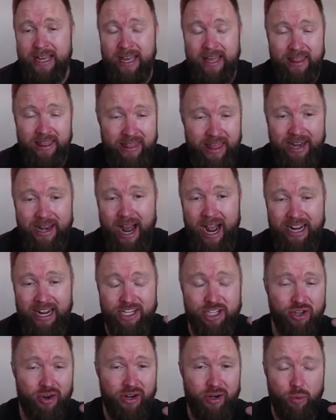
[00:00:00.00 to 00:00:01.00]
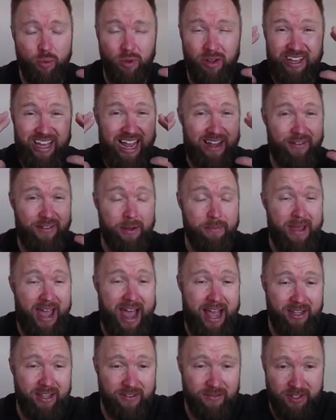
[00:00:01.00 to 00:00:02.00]
Then I started really having
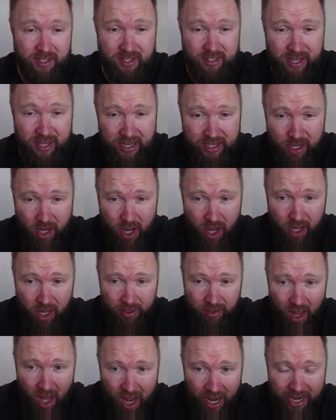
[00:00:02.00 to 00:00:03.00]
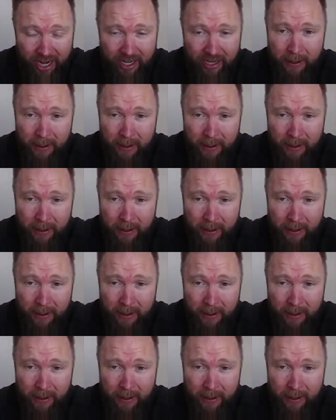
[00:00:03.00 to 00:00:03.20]
massive success online.